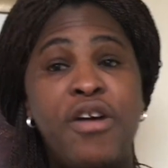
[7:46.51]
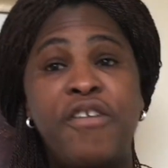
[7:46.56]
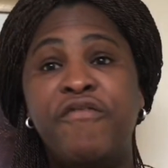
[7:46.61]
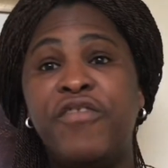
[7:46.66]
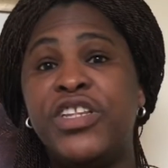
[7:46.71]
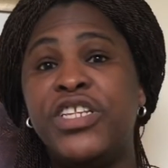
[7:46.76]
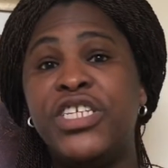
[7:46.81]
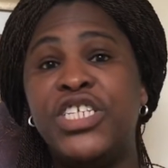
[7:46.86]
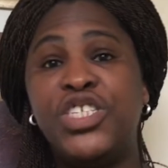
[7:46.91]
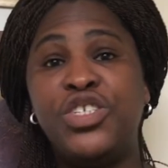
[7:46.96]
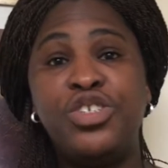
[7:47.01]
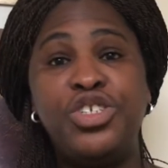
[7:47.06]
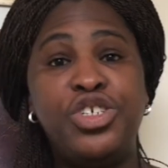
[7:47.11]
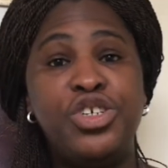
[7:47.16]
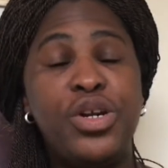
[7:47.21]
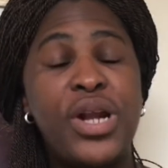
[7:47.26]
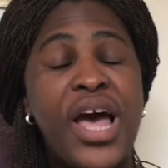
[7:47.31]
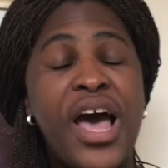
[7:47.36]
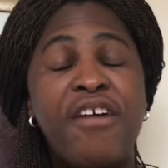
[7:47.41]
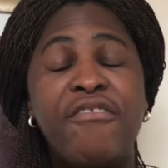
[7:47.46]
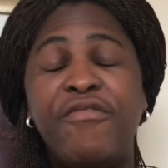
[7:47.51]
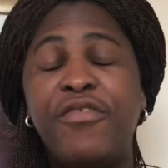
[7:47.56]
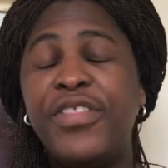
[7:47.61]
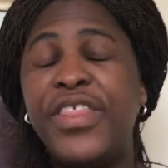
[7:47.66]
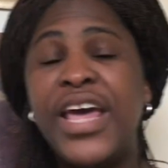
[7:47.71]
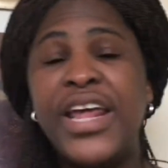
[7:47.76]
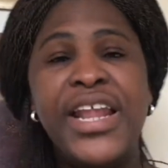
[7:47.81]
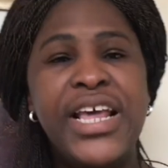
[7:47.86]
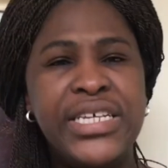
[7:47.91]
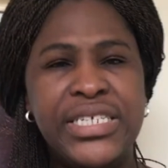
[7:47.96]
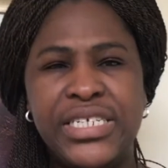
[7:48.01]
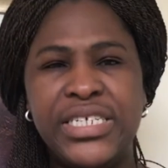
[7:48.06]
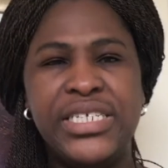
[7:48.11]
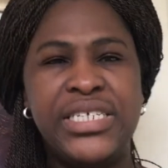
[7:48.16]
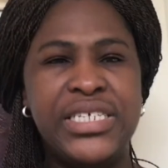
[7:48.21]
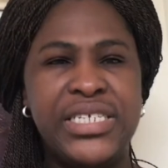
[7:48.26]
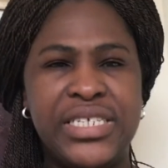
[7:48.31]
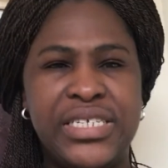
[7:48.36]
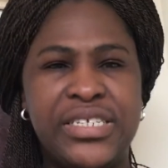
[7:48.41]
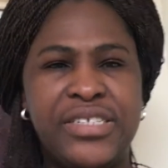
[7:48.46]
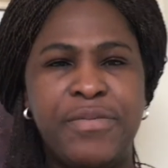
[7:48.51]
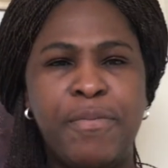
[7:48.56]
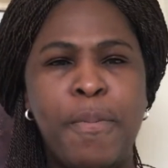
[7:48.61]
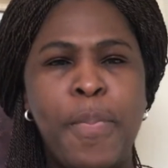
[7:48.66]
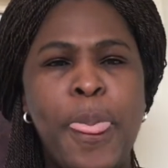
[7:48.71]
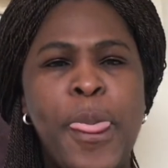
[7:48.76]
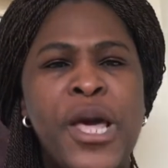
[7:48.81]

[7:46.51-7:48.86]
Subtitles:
for the surgeon, and for the anesthetist.